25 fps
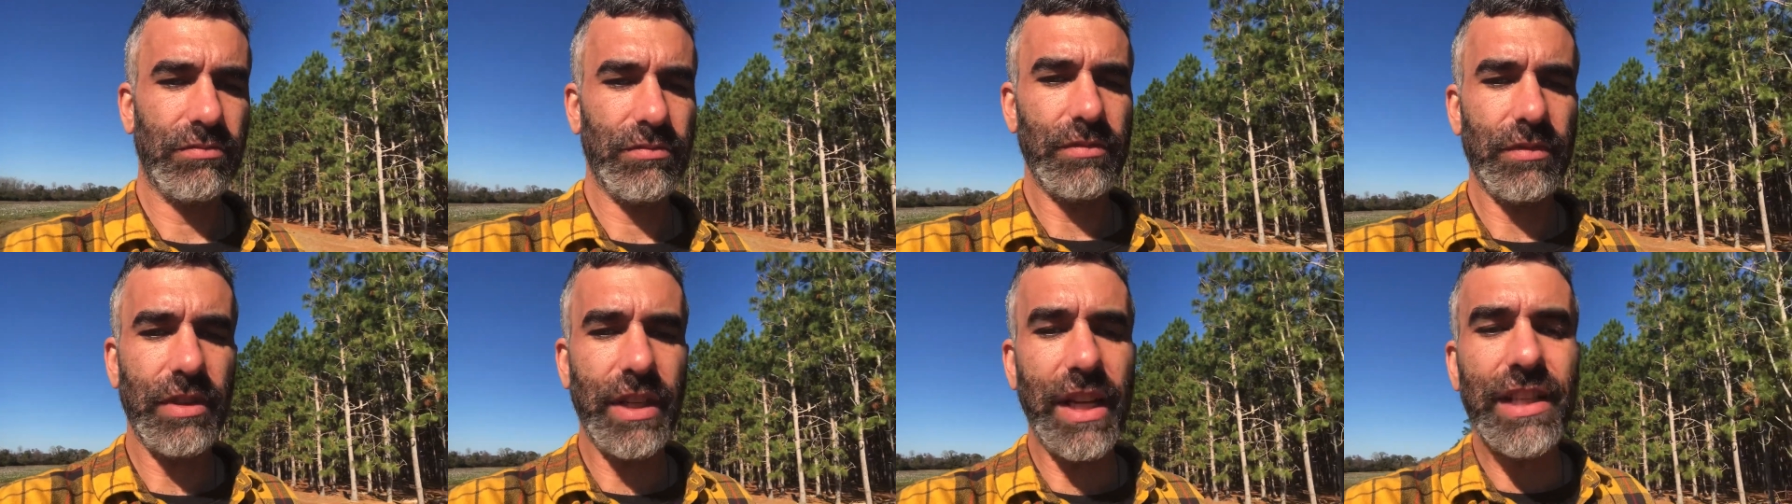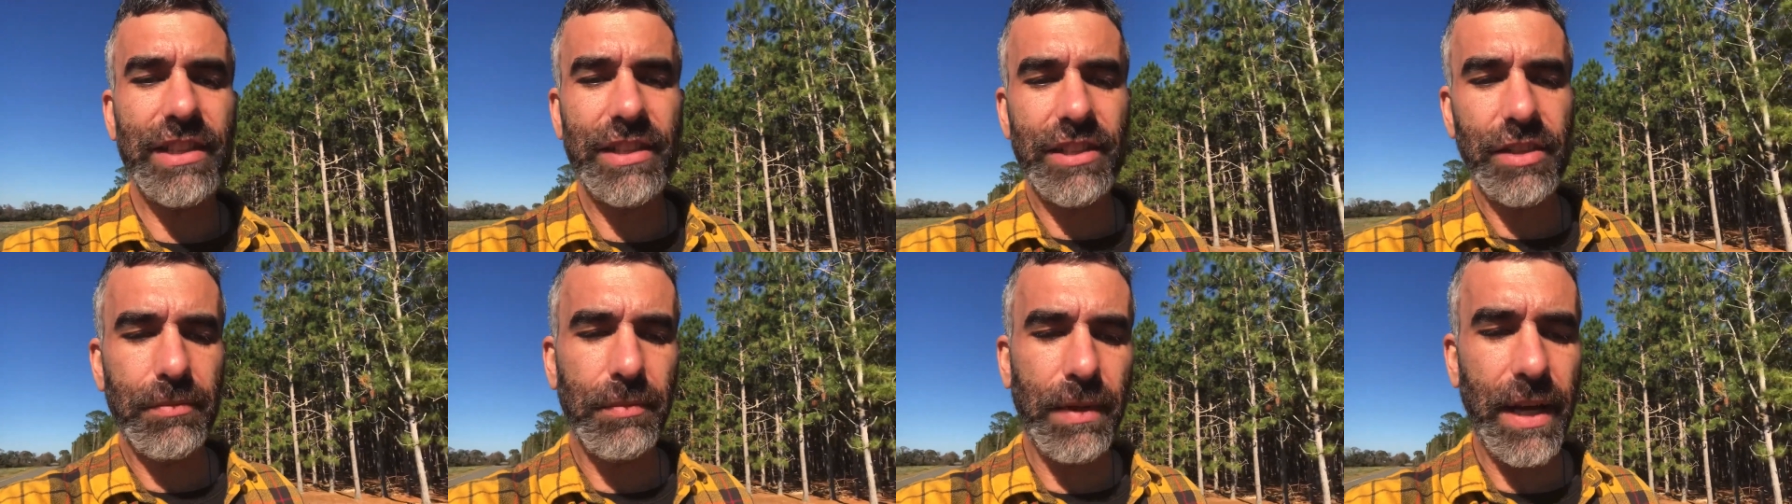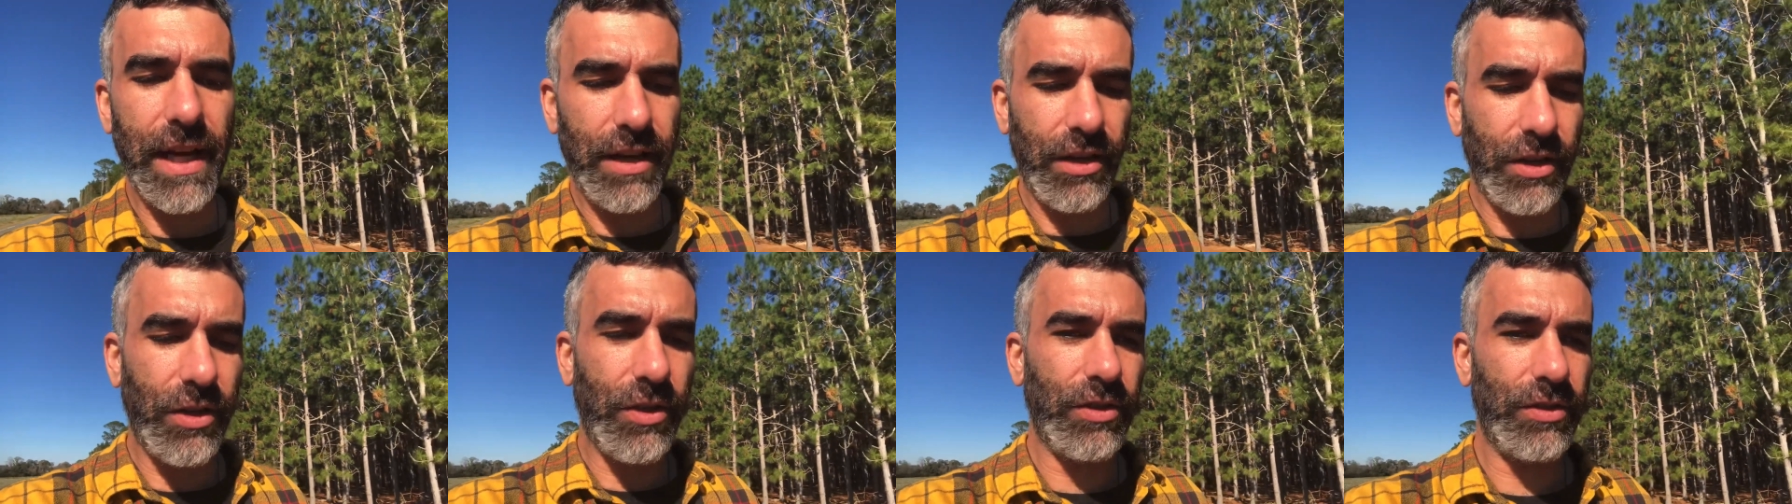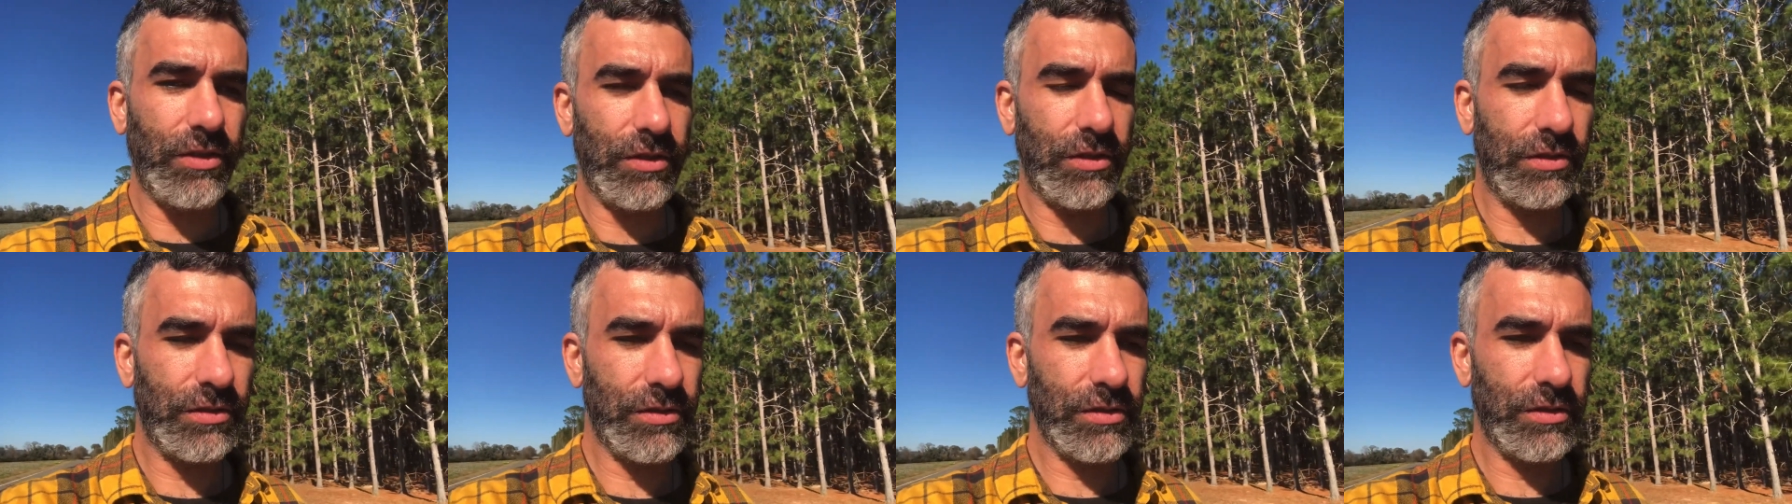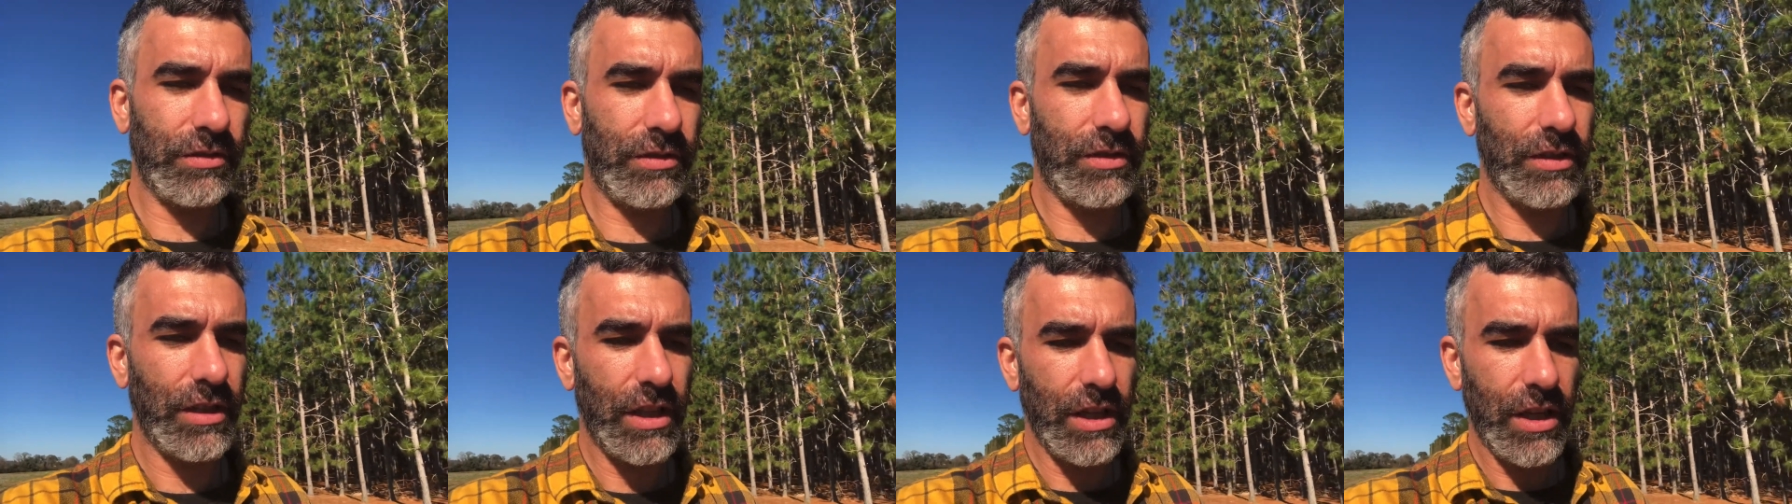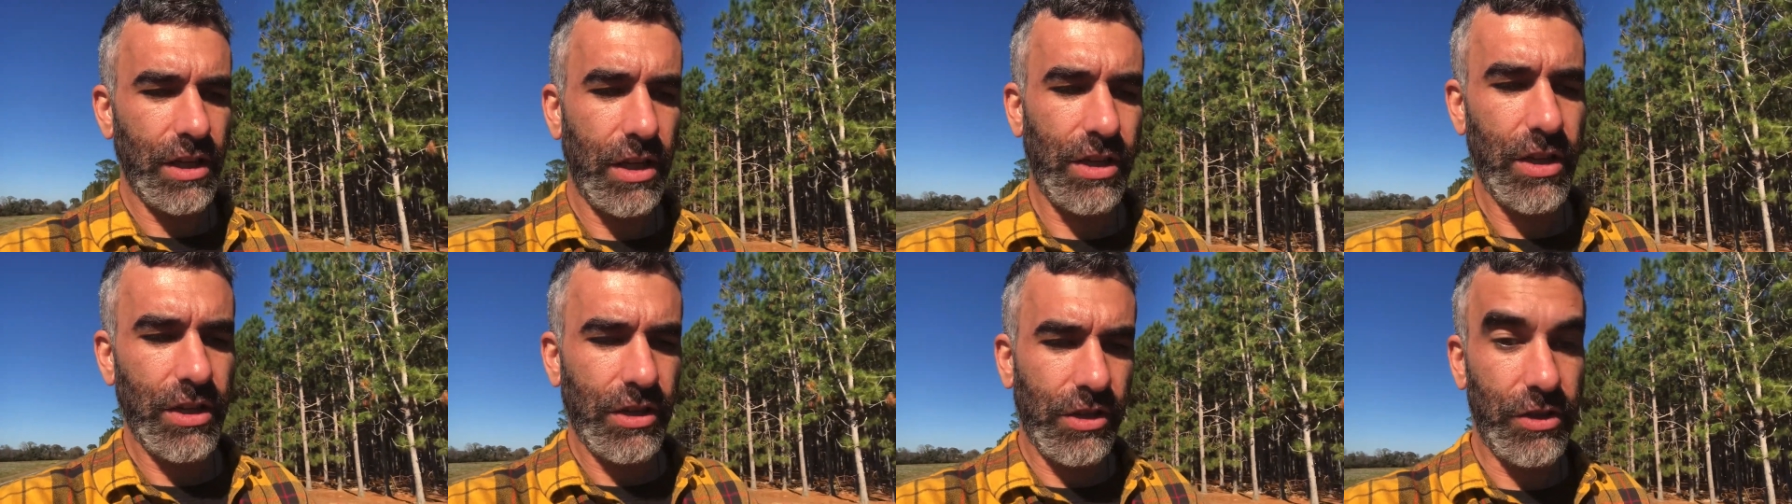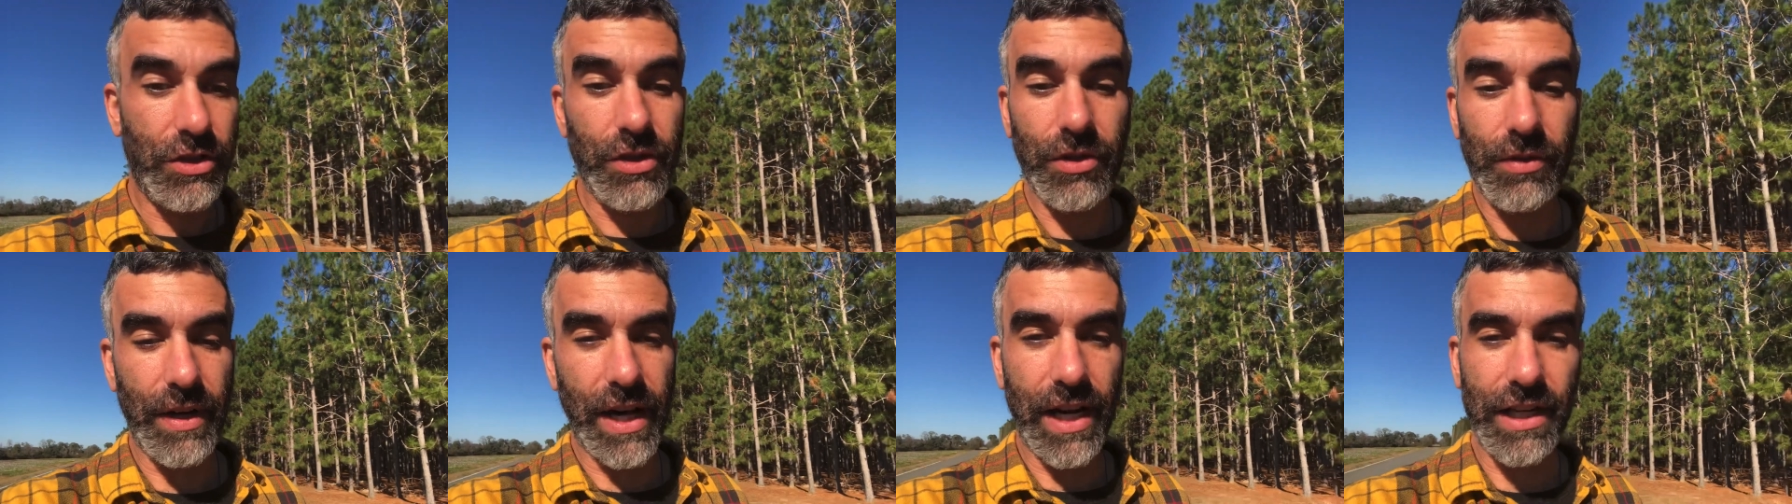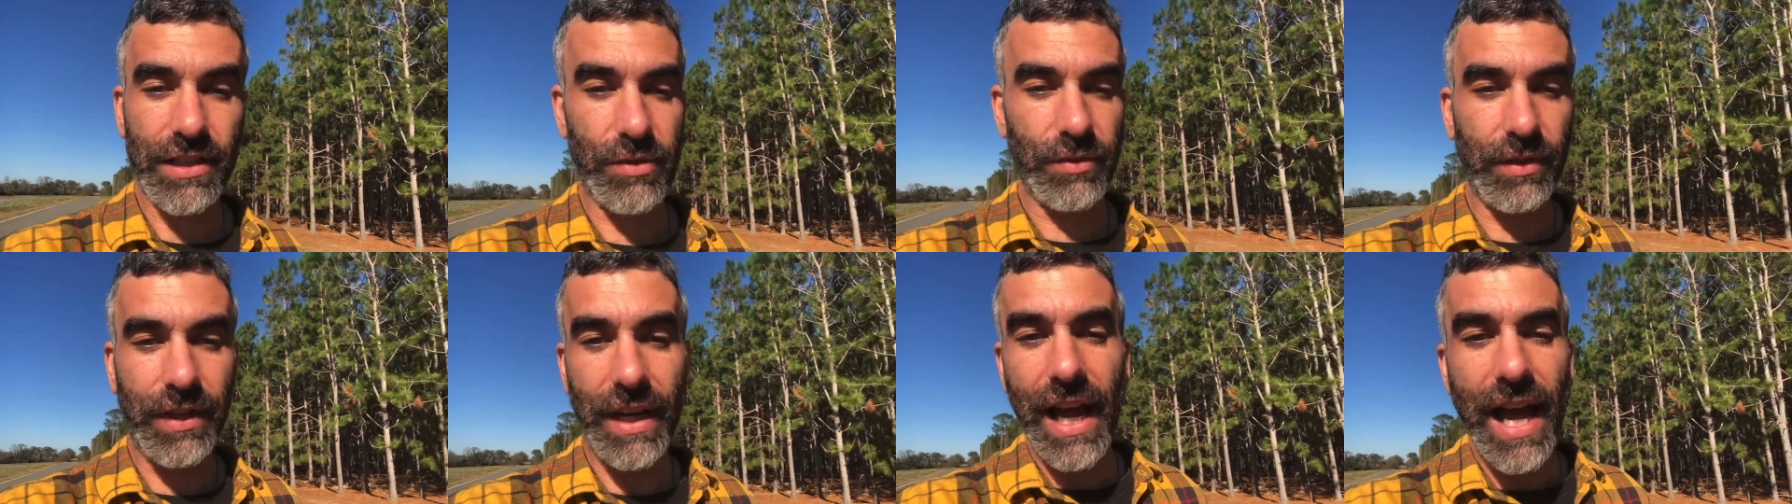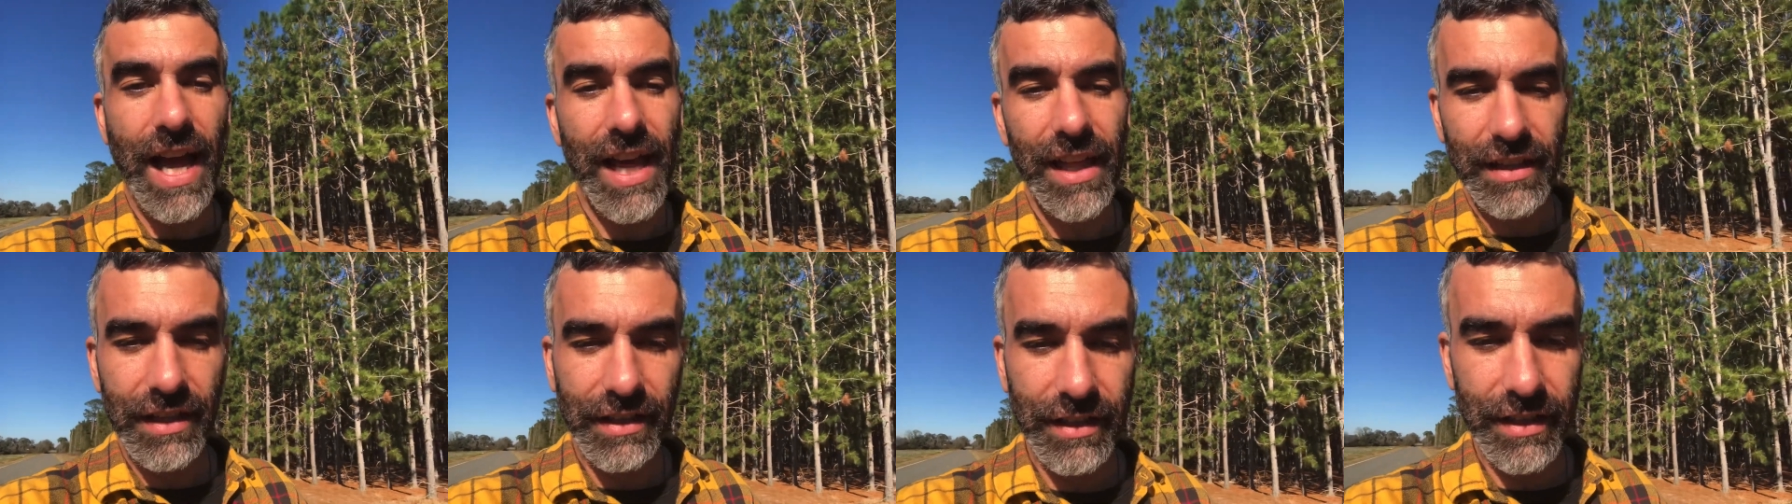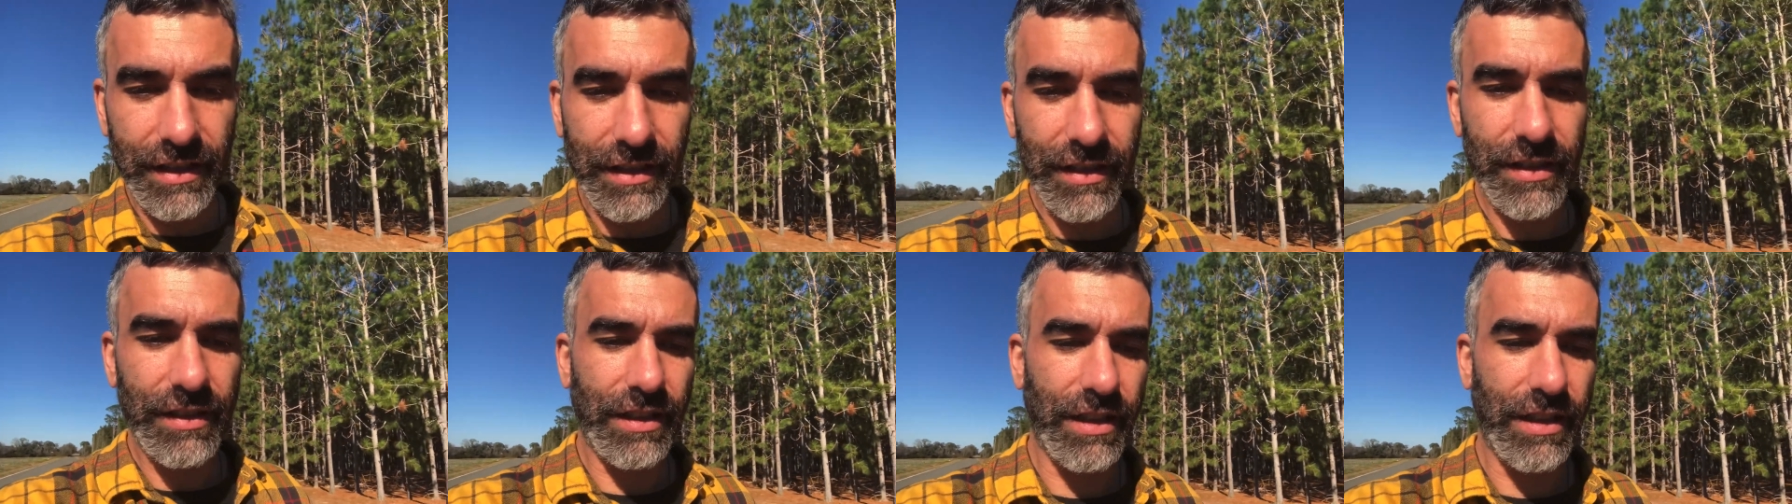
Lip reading: into my own direct reality